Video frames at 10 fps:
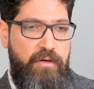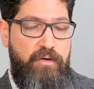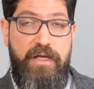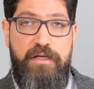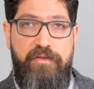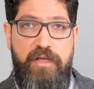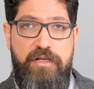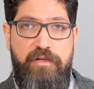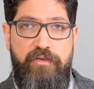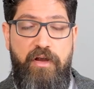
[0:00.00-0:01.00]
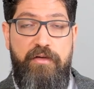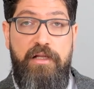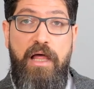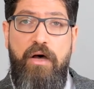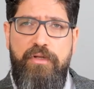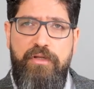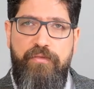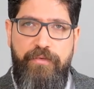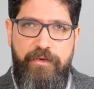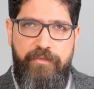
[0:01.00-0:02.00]
organizations are allowed in the
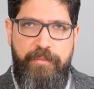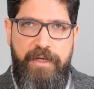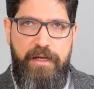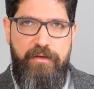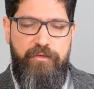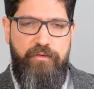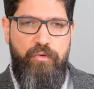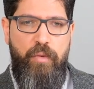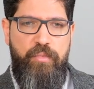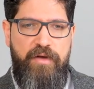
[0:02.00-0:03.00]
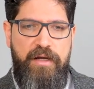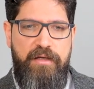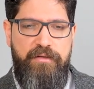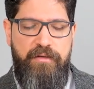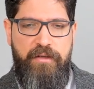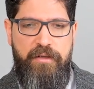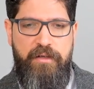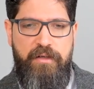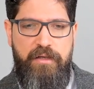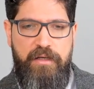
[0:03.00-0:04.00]
first place to operate
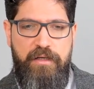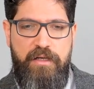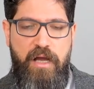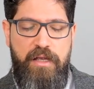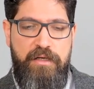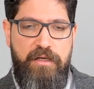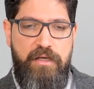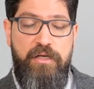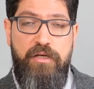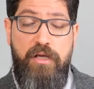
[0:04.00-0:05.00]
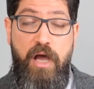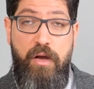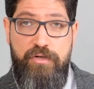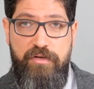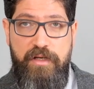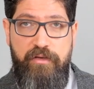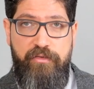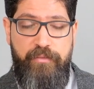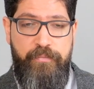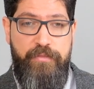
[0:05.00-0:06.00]
in
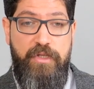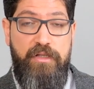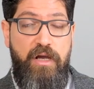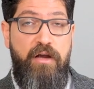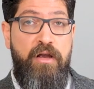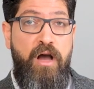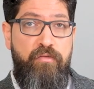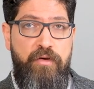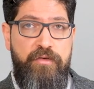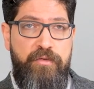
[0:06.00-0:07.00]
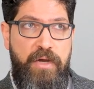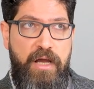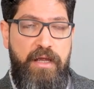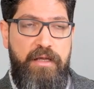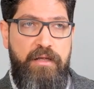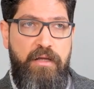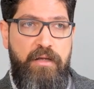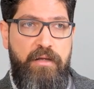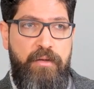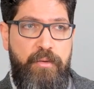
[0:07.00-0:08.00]
countries that are governed by
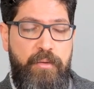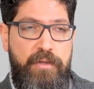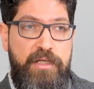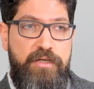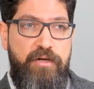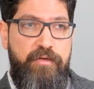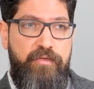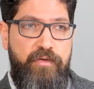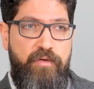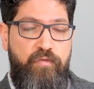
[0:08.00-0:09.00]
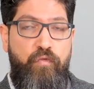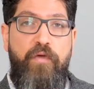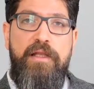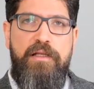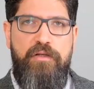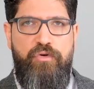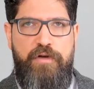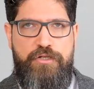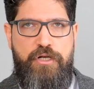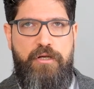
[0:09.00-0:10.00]
leaders friendly to
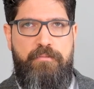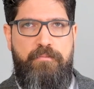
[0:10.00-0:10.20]
Russia,